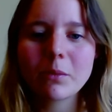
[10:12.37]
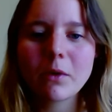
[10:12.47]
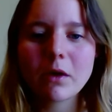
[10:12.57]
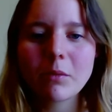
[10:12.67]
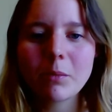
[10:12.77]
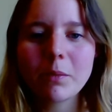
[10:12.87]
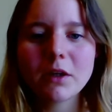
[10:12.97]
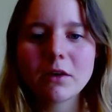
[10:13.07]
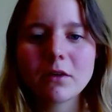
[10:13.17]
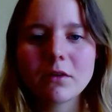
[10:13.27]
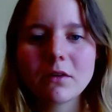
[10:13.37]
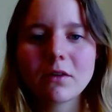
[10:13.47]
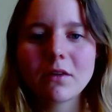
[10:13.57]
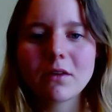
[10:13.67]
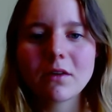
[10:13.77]
1
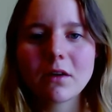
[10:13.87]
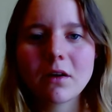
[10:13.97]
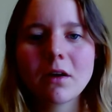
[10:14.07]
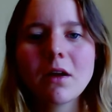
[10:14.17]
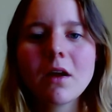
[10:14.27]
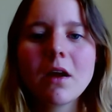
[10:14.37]
because the